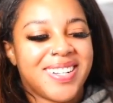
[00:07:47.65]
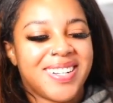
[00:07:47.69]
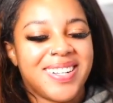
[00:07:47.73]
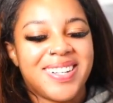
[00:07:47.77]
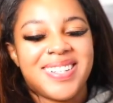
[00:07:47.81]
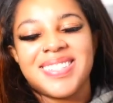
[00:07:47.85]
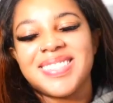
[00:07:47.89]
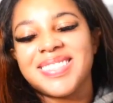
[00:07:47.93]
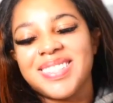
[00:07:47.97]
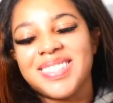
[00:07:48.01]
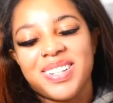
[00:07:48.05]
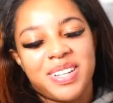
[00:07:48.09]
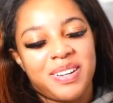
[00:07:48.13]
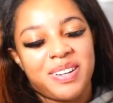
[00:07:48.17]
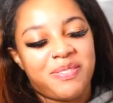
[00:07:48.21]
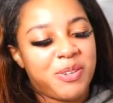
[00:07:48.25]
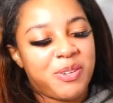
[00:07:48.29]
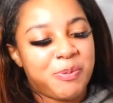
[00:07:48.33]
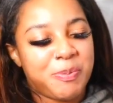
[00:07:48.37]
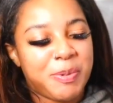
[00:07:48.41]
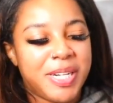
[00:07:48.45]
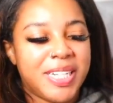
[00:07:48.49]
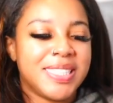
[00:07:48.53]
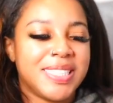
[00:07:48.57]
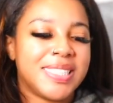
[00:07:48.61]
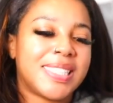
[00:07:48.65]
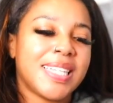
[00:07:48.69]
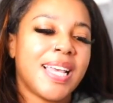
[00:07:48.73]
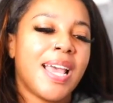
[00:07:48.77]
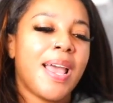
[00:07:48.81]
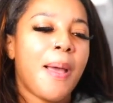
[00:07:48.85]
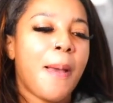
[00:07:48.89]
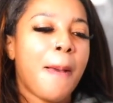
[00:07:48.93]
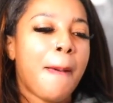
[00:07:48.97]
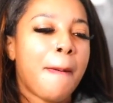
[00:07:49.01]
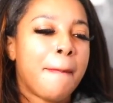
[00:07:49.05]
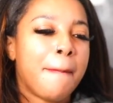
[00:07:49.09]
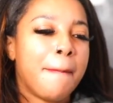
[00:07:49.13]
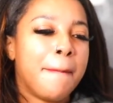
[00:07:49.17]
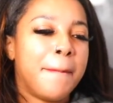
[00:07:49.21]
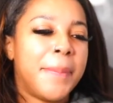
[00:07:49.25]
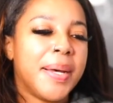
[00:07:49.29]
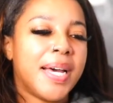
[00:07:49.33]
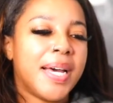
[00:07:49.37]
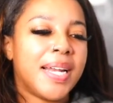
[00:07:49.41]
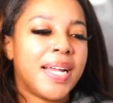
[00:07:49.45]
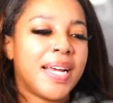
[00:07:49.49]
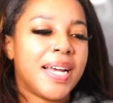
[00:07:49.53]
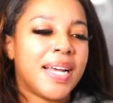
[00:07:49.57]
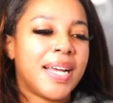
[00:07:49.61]
It's only a few minutes,
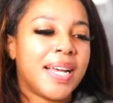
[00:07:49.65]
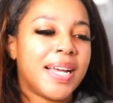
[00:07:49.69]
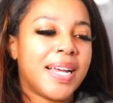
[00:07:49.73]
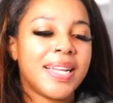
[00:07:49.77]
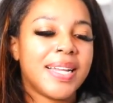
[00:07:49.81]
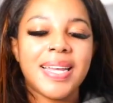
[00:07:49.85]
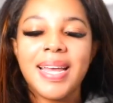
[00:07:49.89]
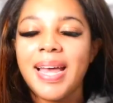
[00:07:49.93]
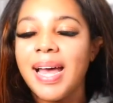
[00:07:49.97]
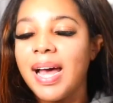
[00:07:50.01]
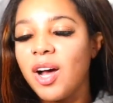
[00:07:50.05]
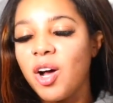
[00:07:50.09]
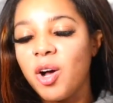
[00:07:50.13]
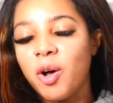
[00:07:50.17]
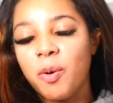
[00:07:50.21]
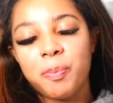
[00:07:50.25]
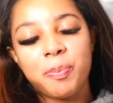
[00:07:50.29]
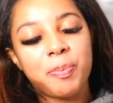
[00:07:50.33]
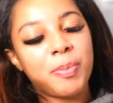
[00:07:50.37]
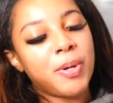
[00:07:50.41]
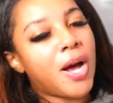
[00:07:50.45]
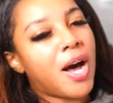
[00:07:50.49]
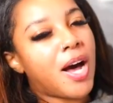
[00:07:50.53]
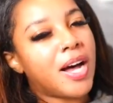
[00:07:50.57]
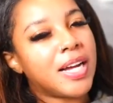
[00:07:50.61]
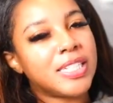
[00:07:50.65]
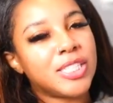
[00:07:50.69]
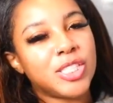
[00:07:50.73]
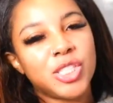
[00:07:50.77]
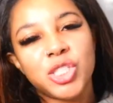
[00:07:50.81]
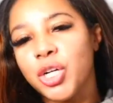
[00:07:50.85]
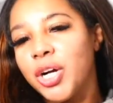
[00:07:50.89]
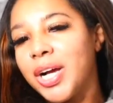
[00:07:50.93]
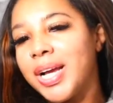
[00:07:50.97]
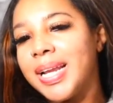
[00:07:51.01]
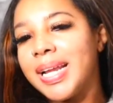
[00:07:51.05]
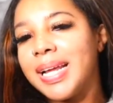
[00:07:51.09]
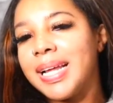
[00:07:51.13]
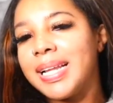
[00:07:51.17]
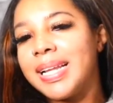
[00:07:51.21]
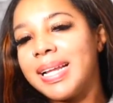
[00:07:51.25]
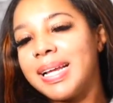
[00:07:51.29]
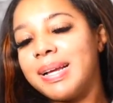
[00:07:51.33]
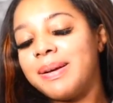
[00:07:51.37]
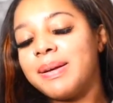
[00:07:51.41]
but yeah, I hope y'all enjoyed it.